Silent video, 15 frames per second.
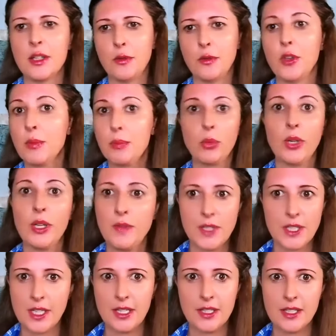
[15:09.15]
for the
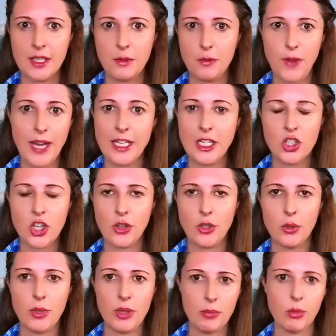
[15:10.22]
briefest instant, fight each other
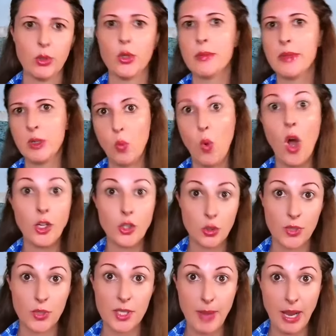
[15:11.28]
with broom and wand,
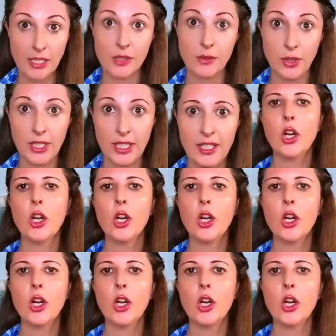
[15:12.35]
respectively.